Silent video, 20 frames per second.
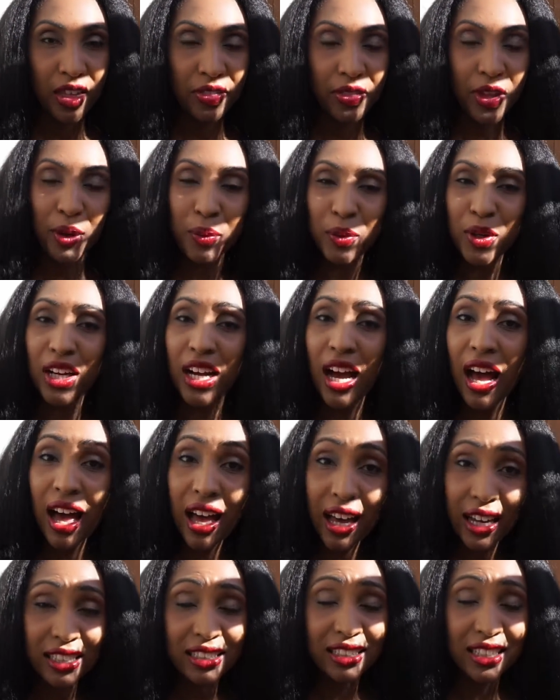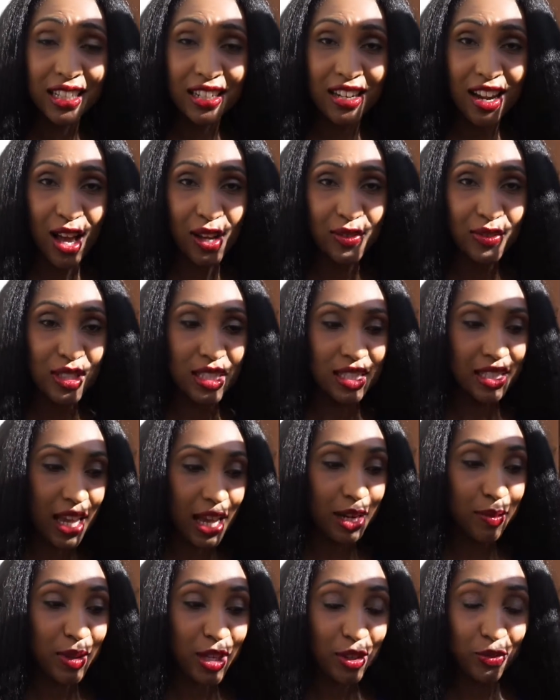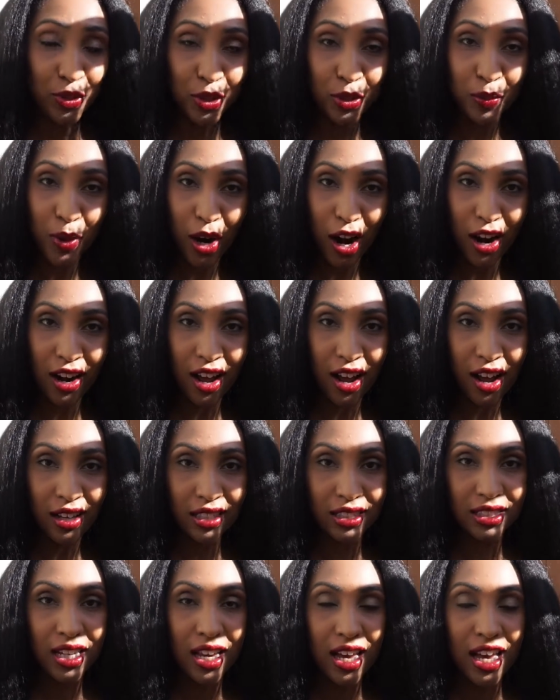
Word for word: They were kind enough to send me a few products